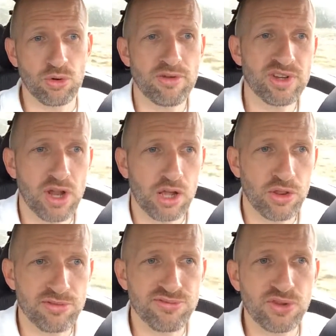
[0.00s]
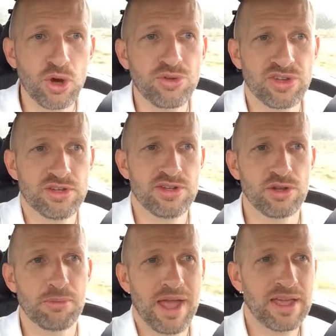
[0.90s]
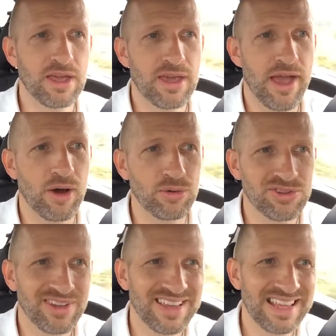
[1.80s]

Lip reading: or every dollar that flows into your bank account,